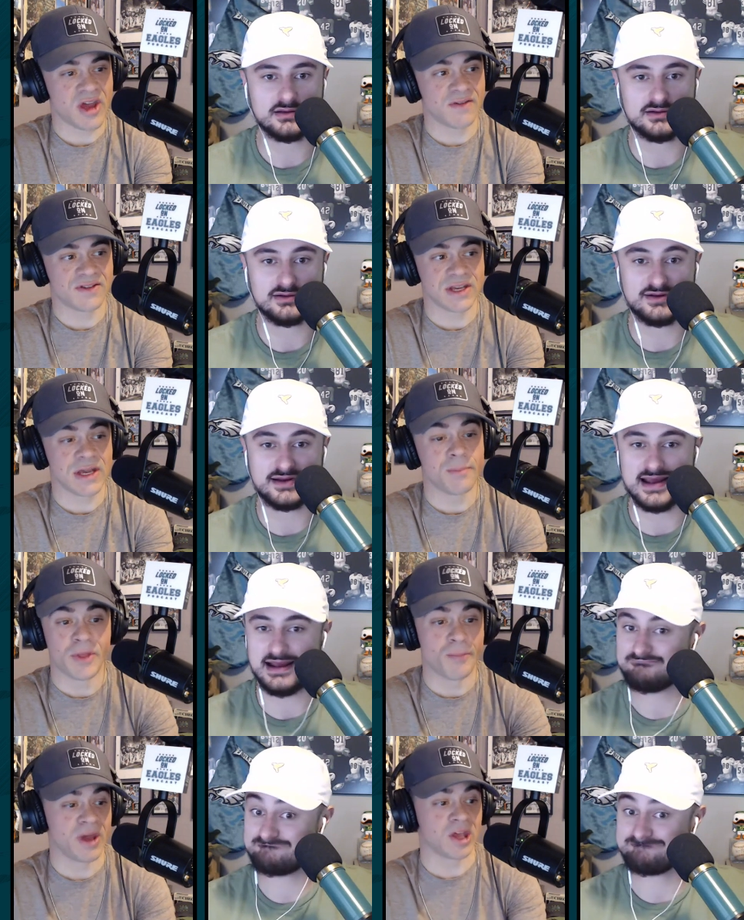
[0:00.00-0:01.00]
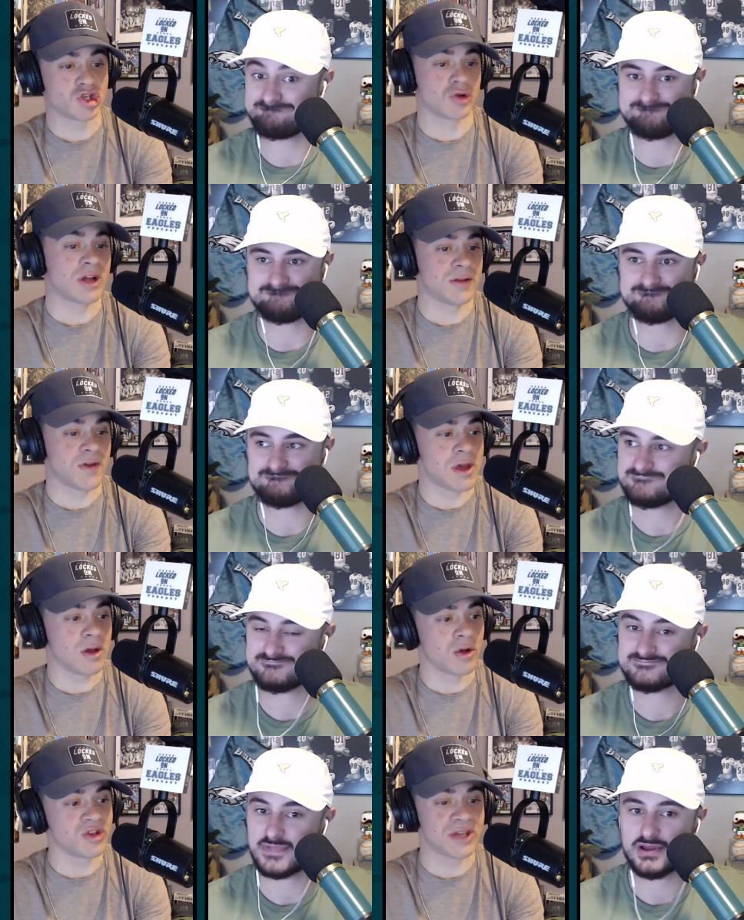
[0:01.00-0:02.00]
Speaker 1: the AFC, uh, the biggest threat to the
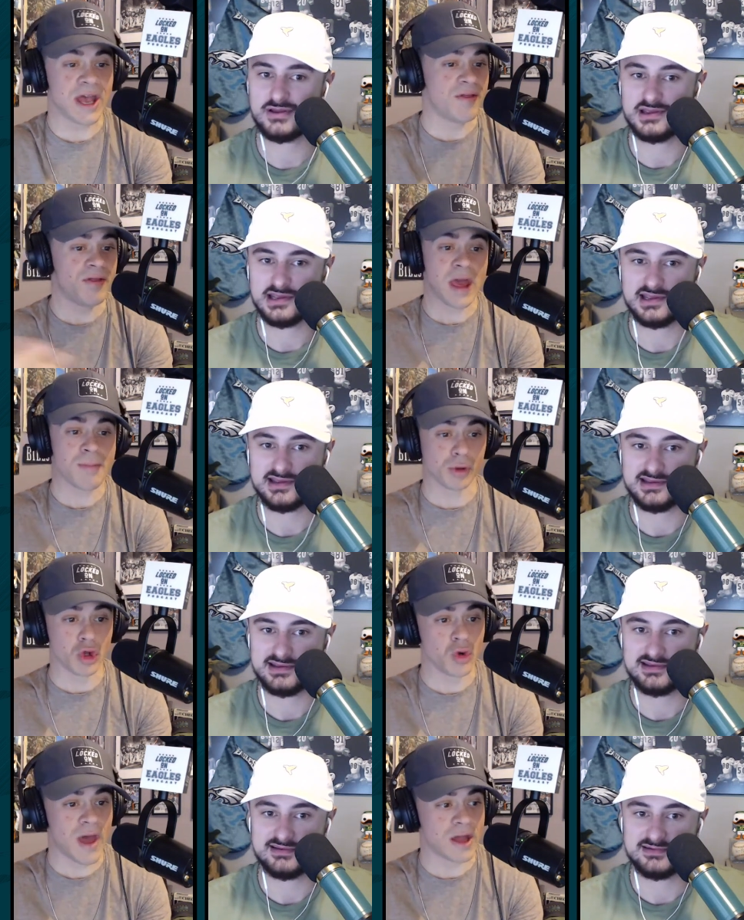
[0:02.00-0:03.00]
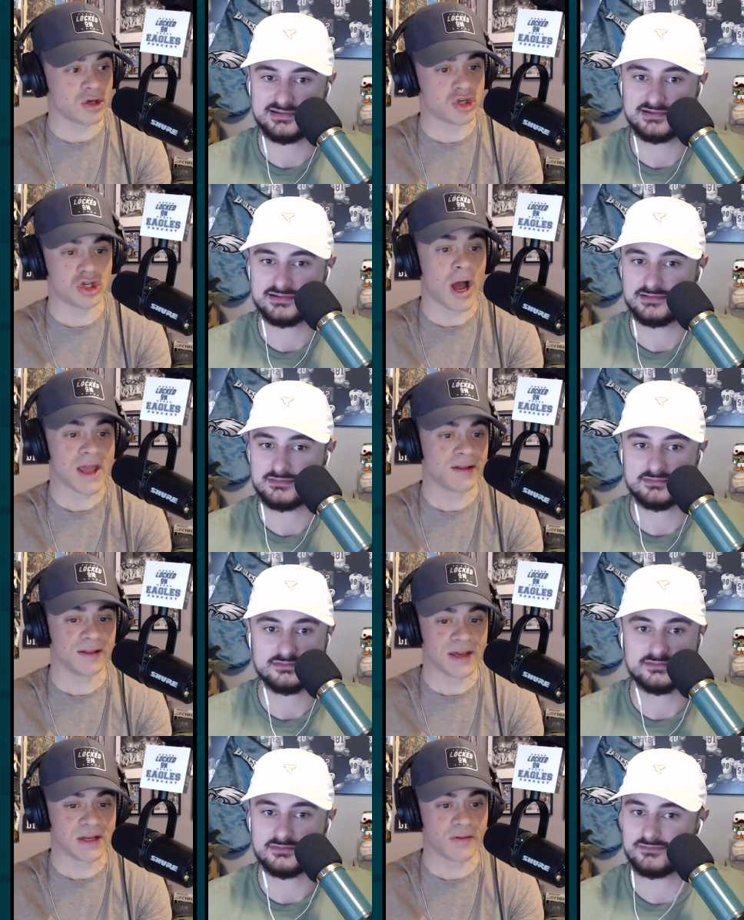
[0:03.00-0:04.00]
Eagles, and they blew that giant
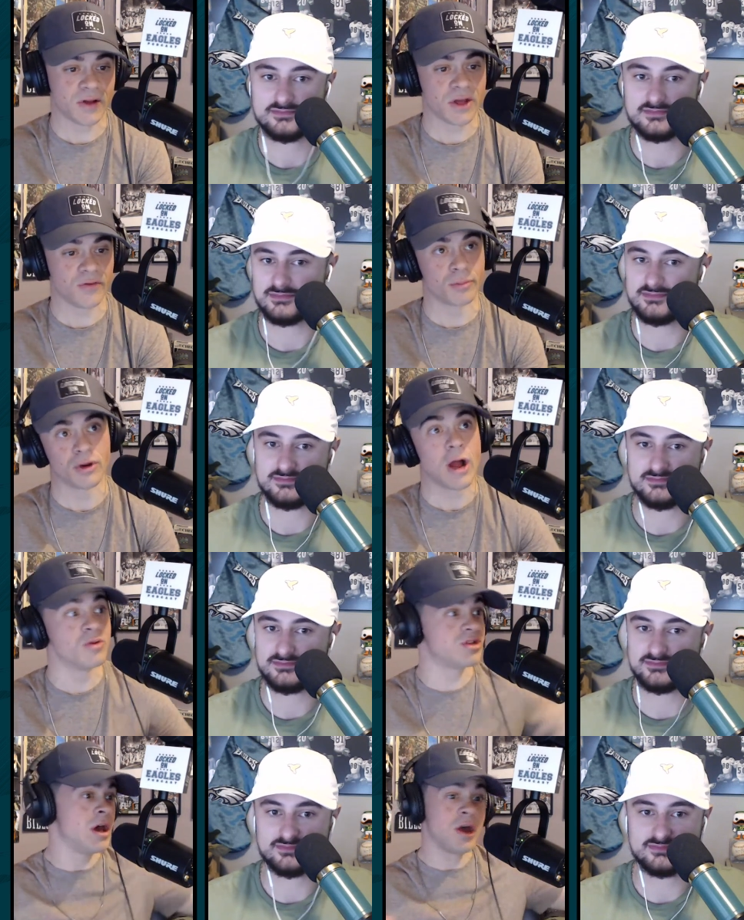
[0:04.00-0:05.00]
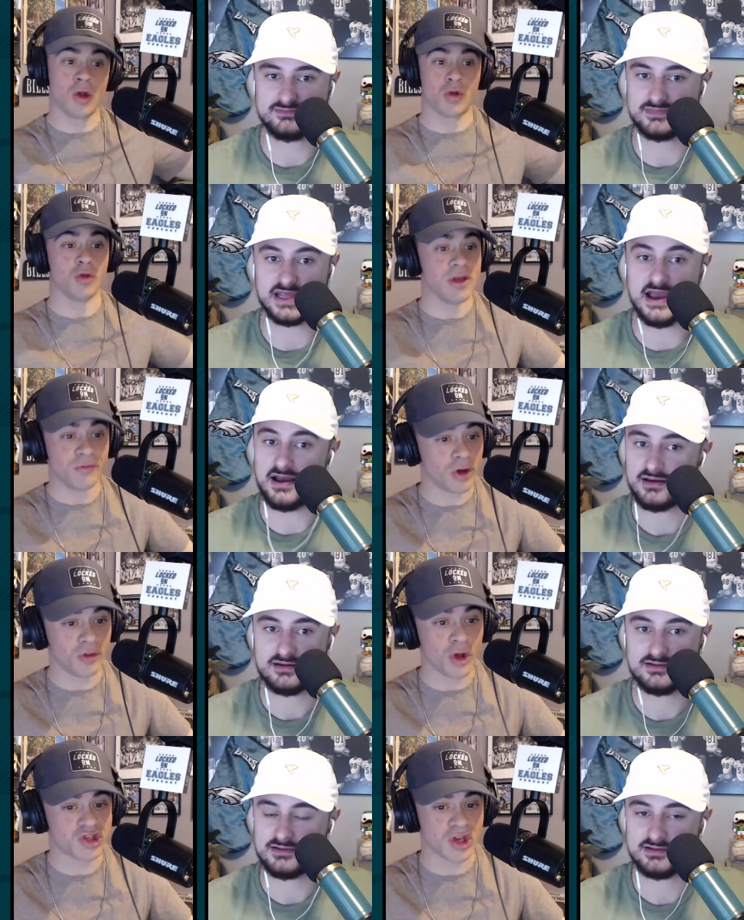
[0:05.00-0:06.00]
lead to the Cleveland Browns. Cleveland yeah.
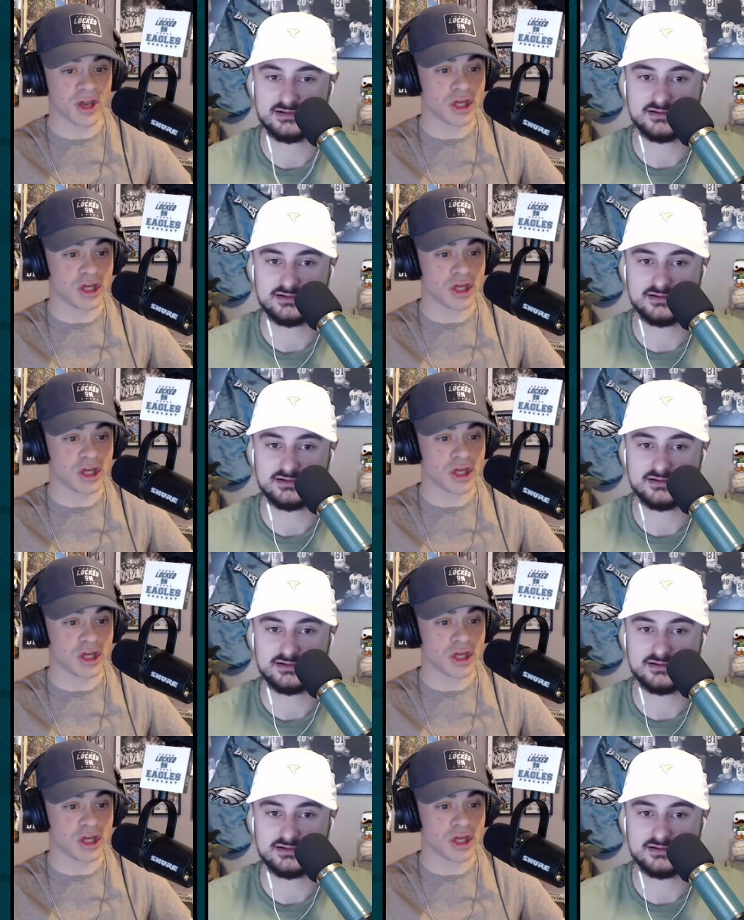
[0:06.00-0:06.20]
looks like a